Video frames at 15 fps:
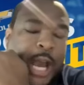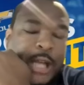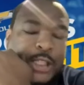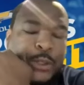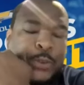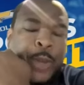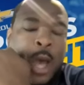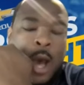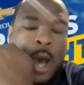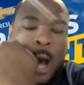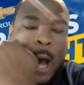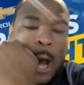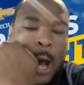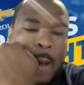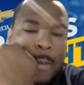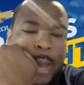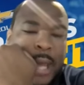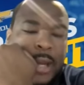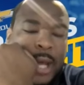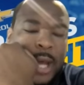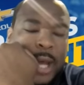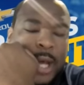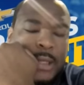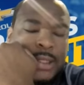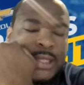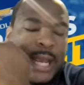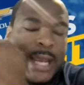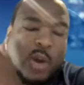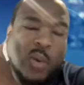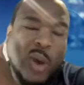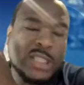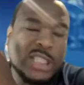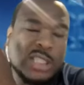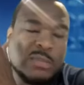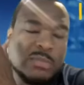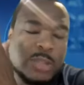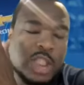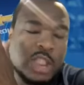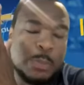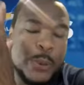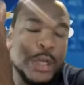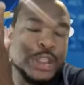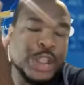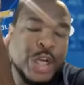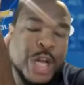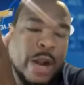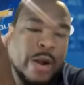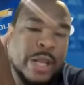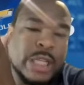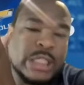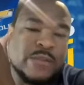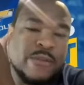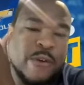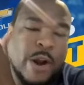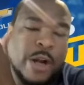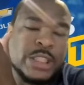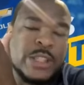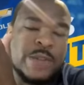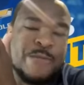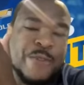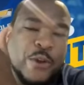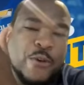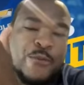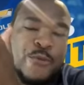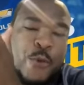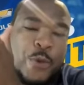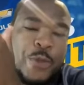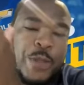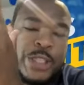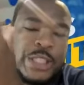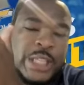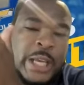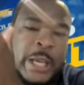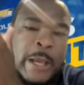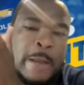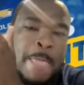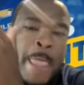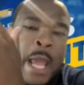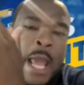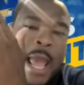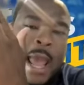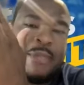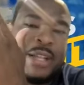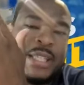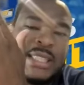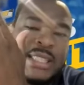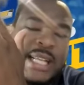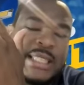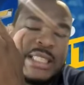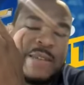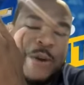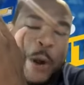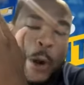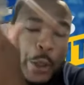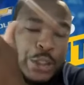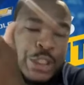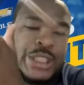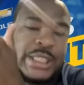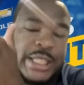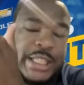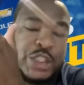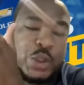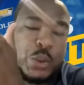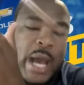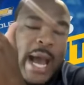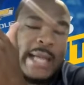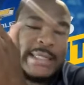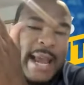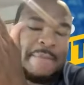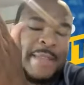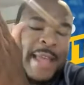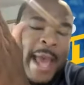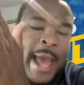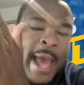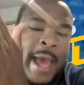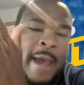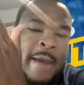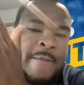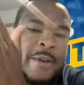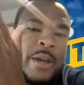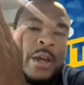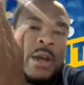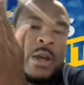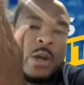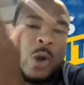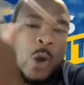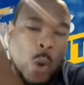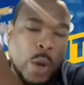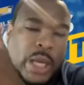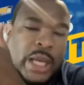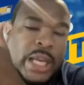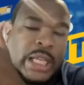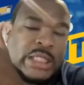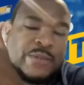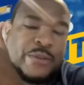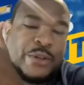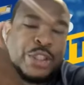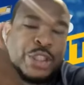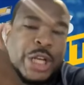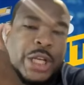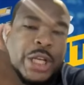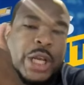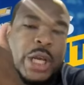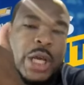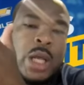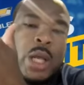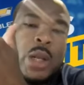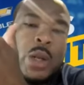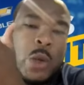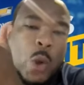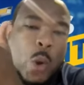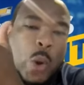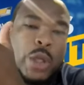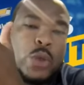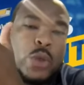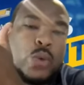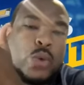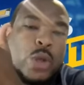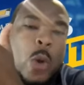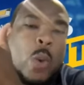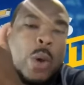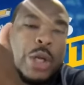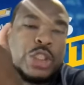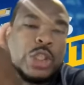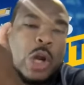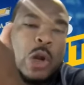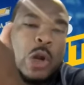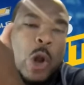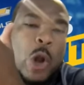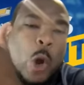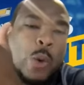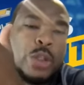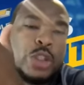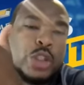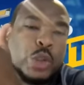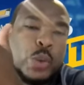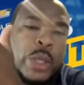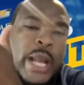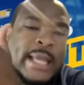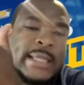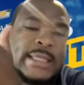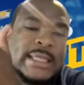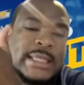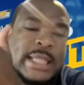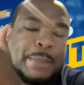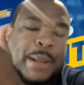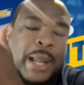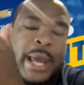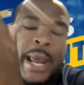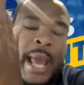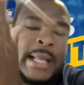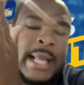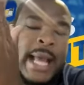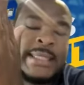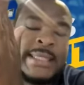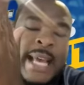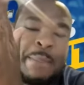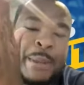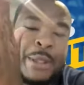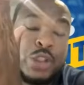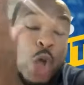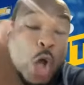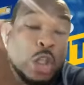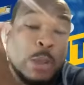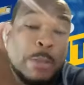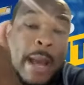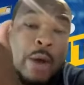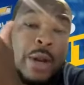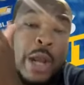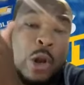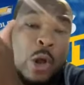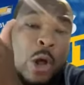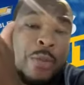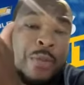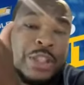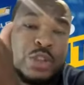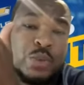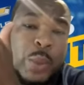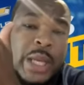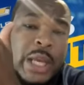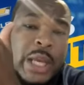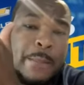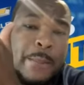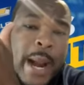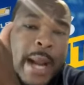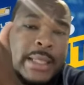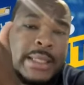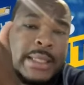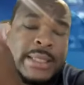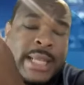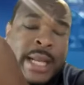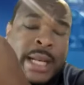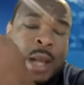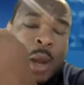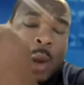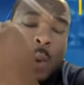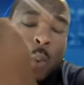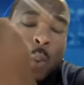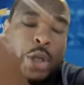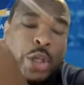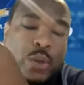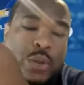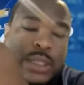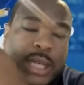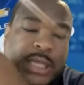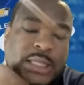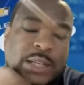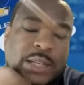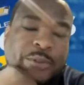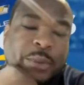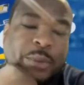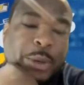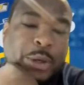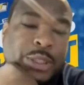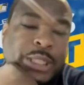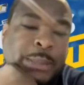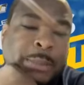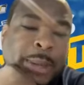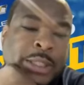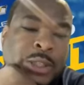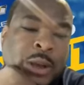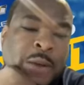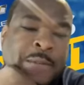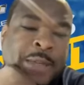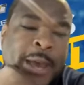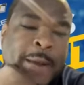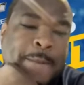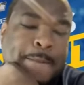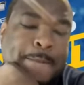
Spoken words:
you. Second question, just pretty generic as far as the feel for the team and the sense of urgency that you guys have to have going against Virginia, knowing you don't want to start 0-2 in ACC play. Has that been talked about at all this week in practice? And what are you sensing from your teammates off that?